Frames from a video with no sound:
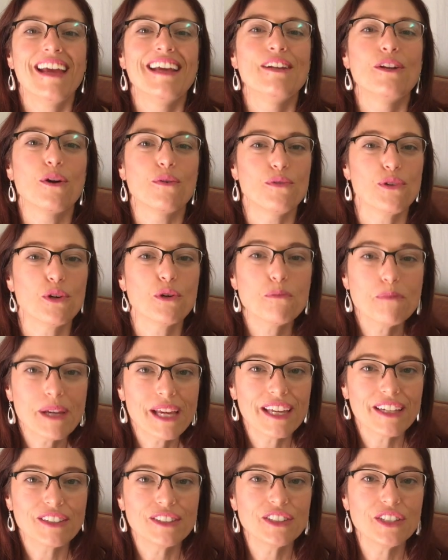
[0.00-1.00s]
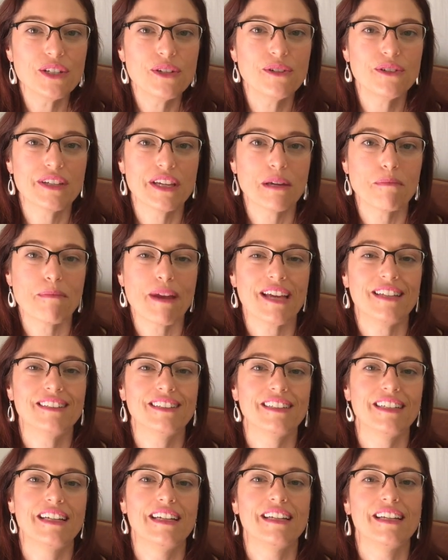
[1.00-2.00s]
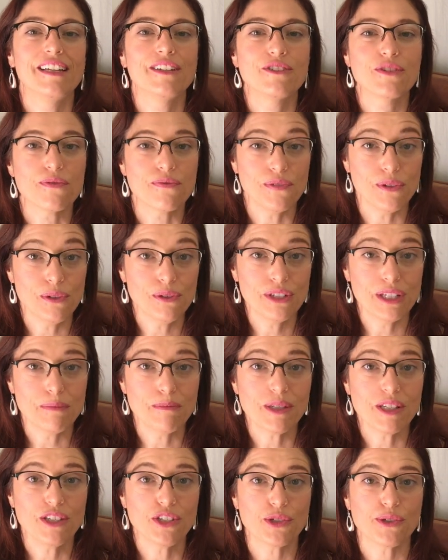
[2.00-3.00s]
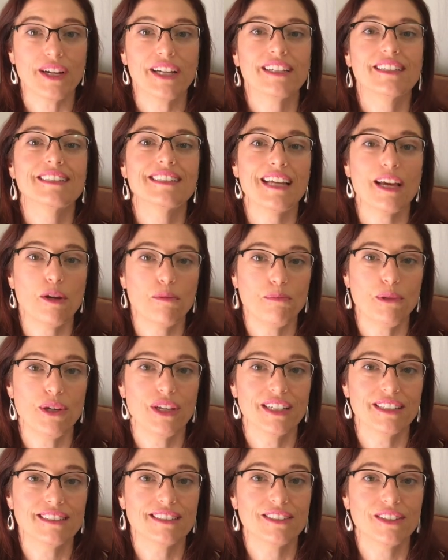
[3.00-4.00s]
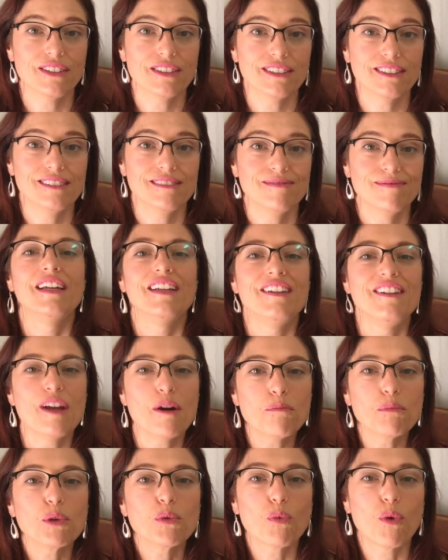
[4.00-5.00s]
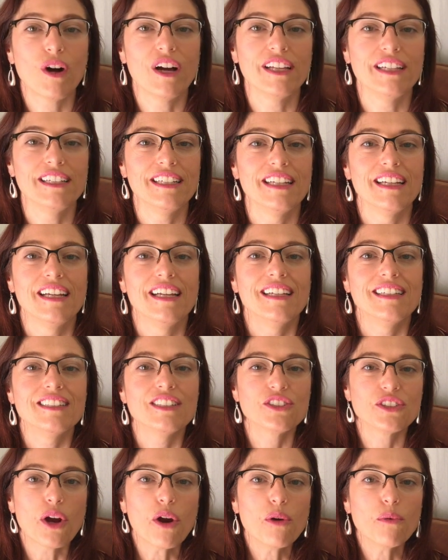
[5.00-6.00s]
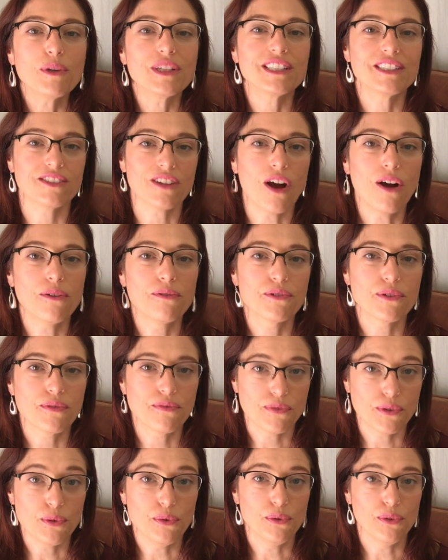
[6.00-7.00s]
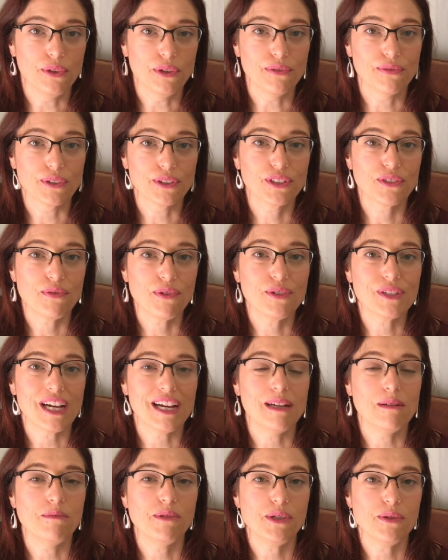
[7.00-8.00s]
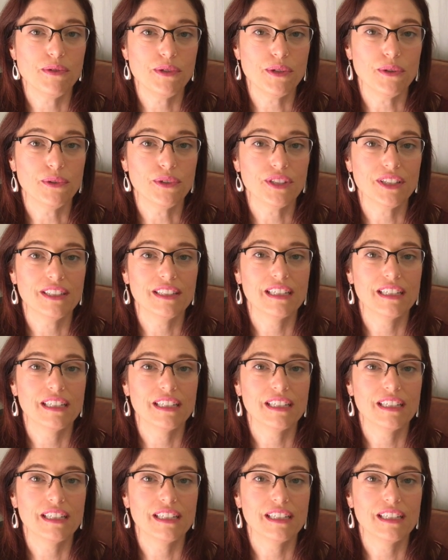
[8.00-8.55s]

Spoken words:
Now, if you're a beginner to using a Mandoline, here's a few tips and tricks to help you get started. Number 1, start with soft food the first few times you use it.